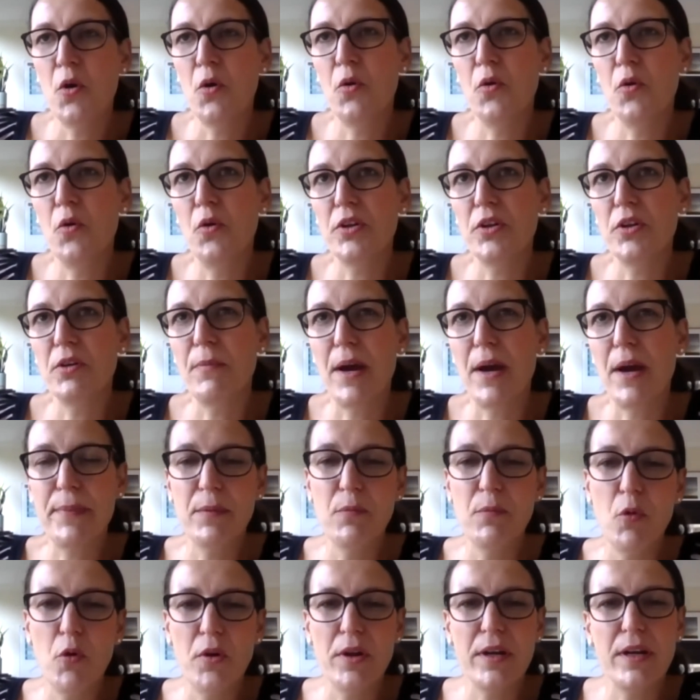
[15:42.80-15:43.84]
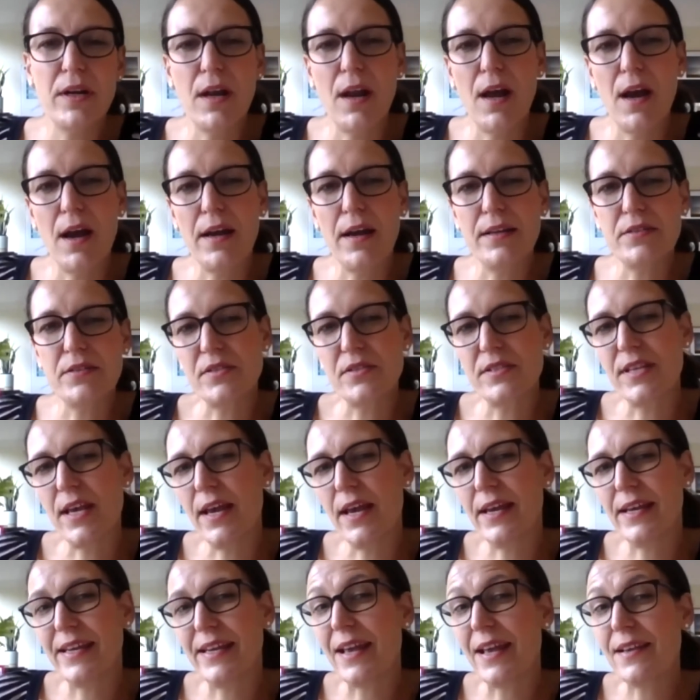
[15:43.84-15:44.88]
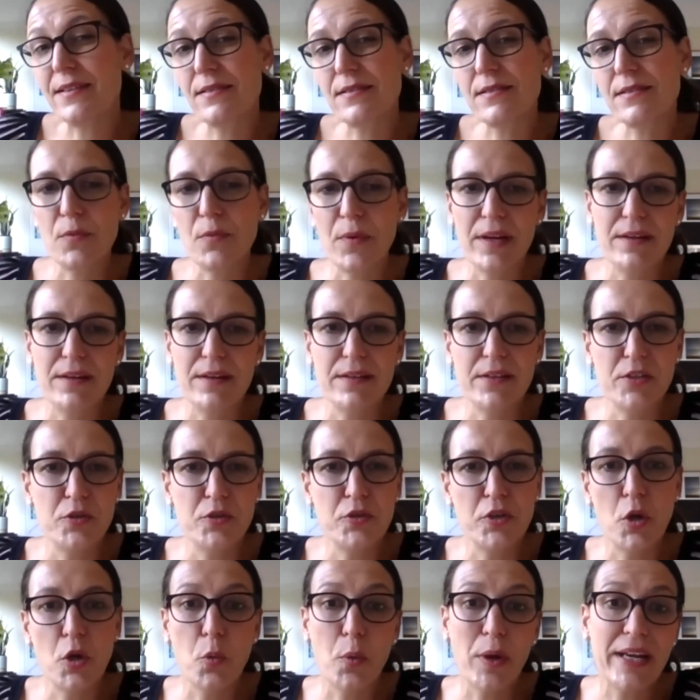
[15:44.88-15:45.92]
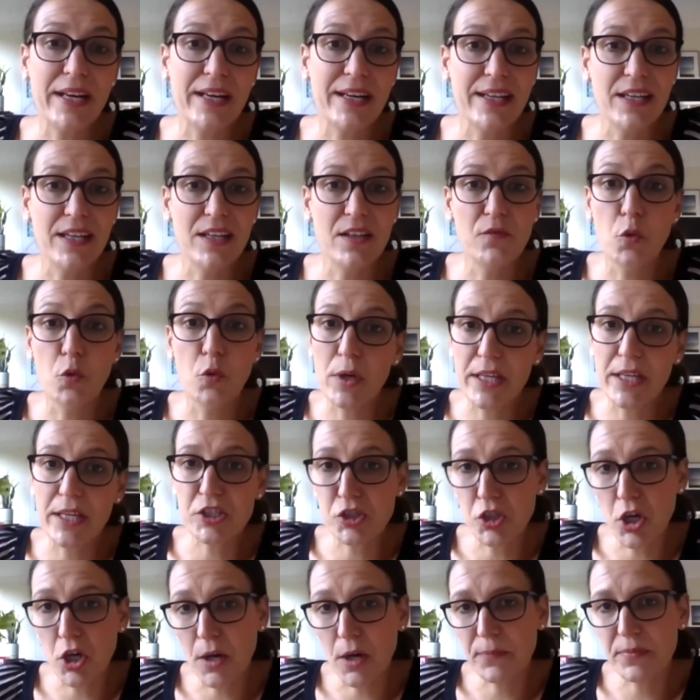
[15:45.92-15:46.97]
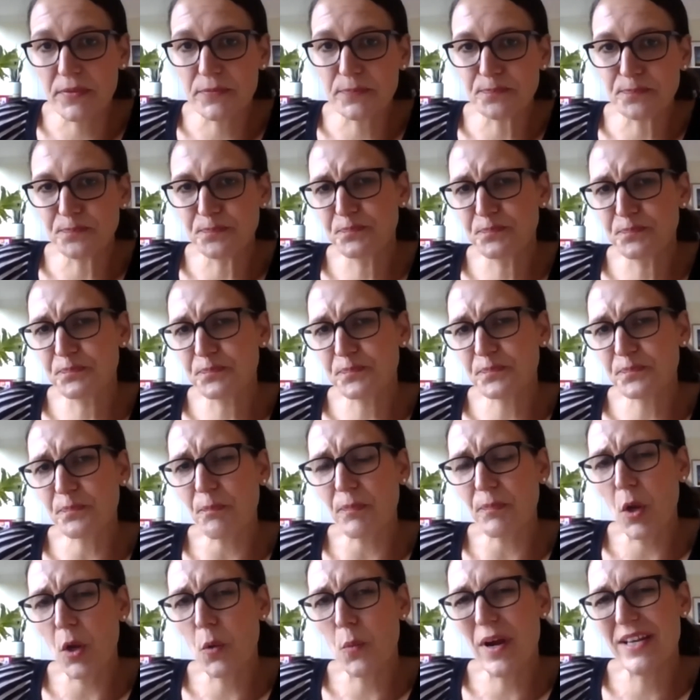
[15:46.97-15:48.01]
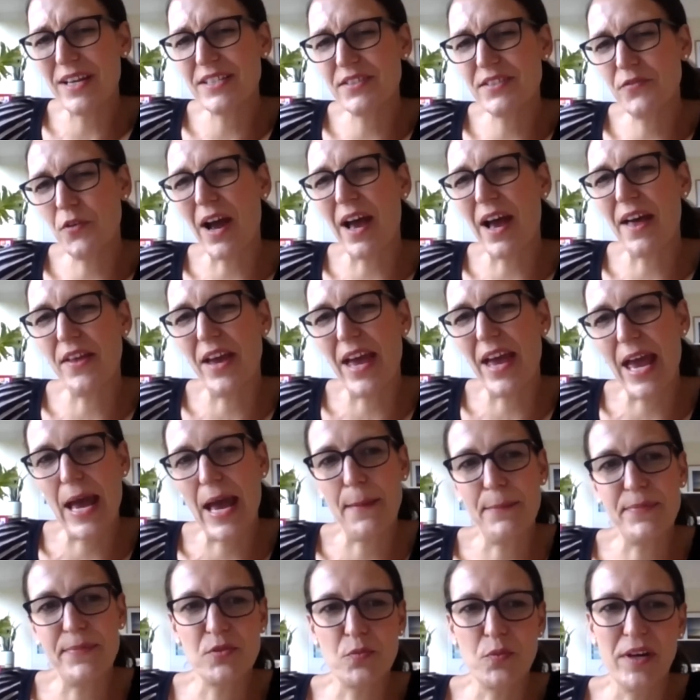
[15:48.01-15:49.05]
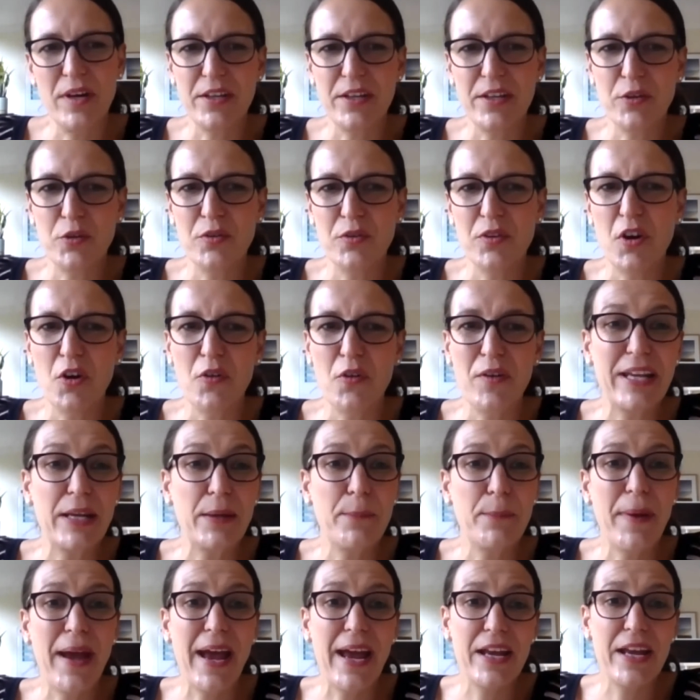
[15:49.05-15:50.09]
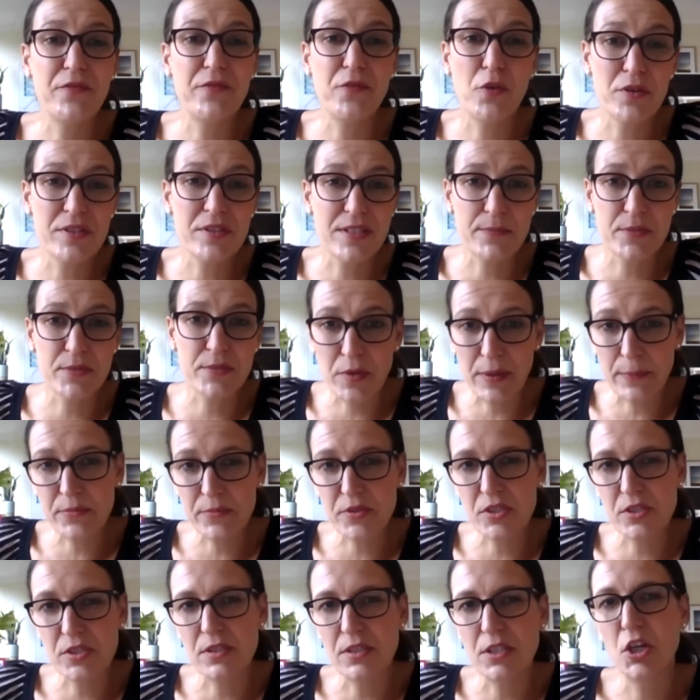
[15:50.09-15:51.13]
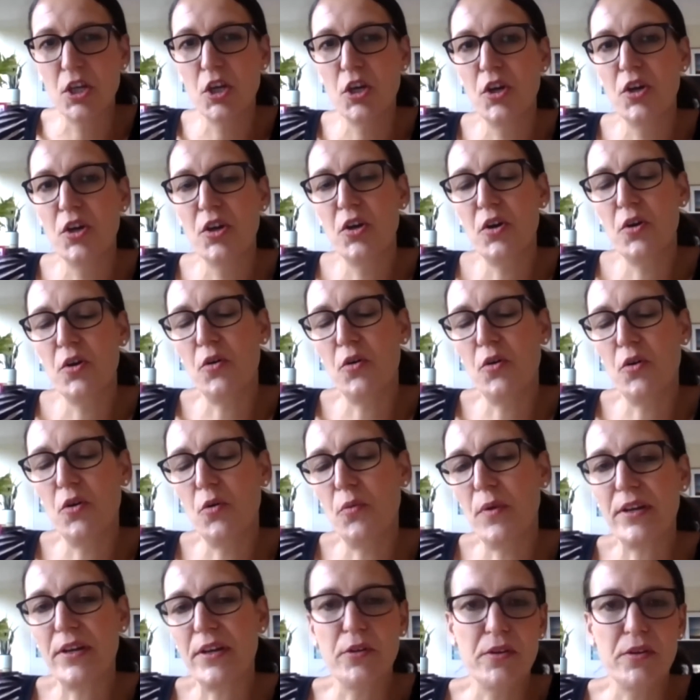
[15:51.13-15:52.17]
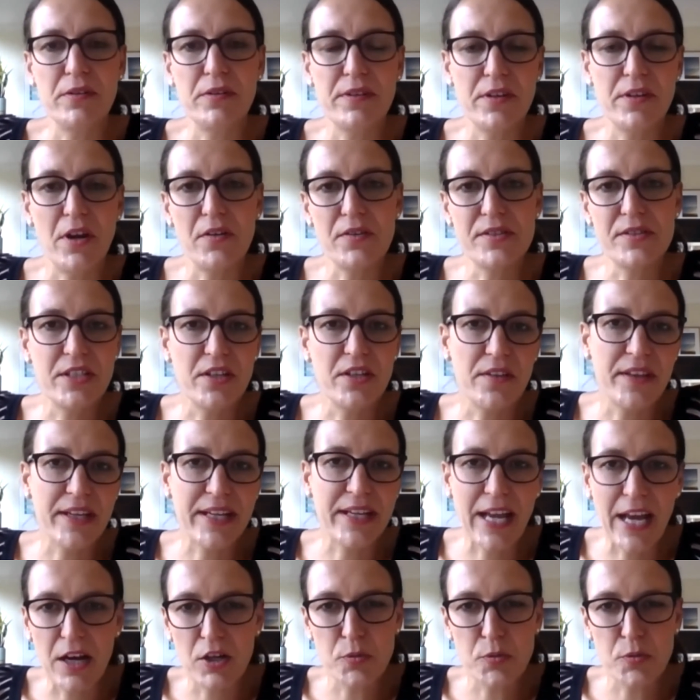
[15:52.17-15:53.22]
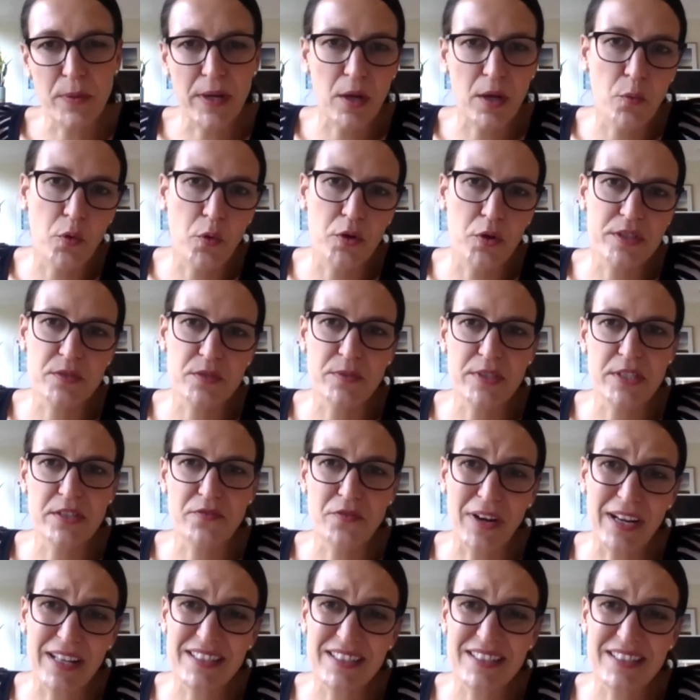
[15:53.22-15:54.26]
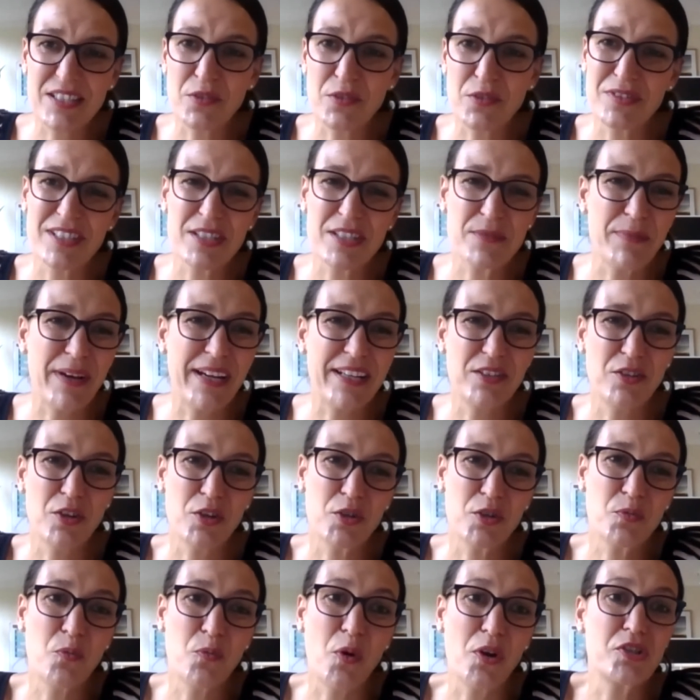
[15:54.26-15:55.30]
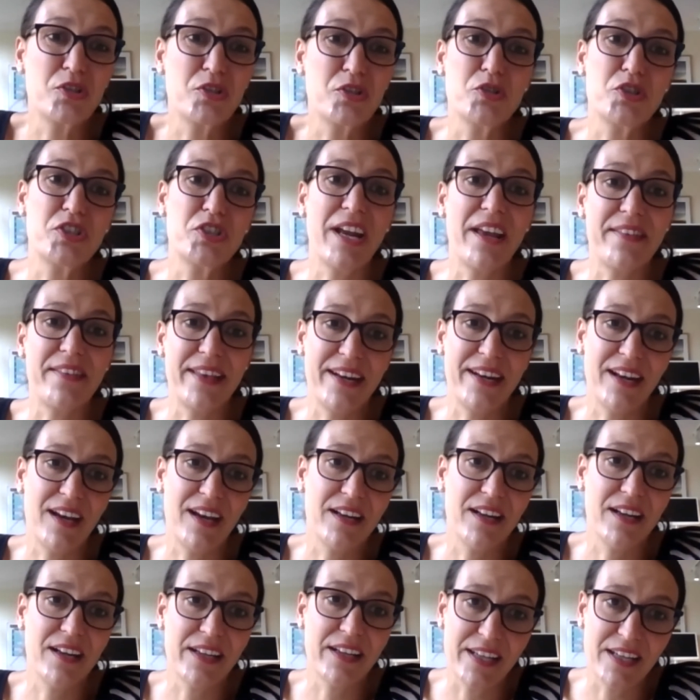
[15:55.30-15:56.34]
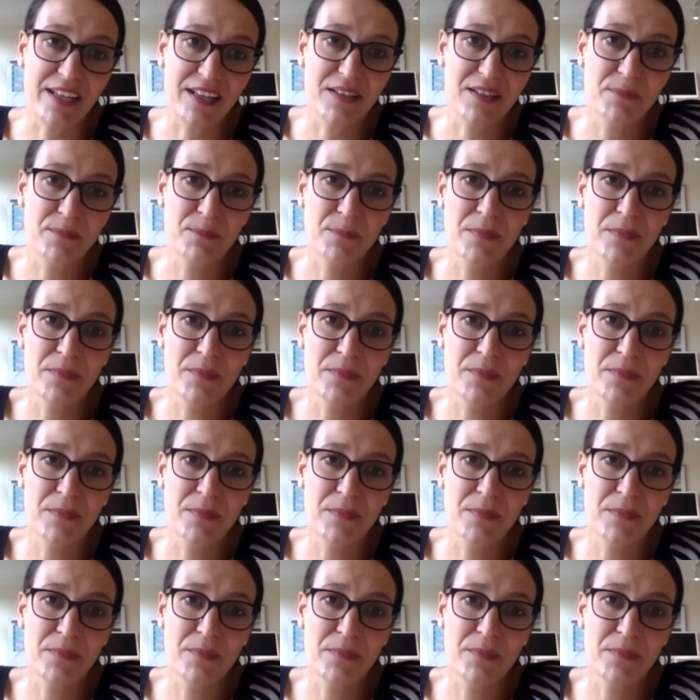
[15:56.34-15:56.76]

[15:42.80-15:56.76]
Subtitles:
Or you might be more inclined to say yes when you do your weekly Woolies shop. Whereas for other apps where you already pay for a subscription, or when you sit on the couch, play Words with friends, users might not want to share their data here.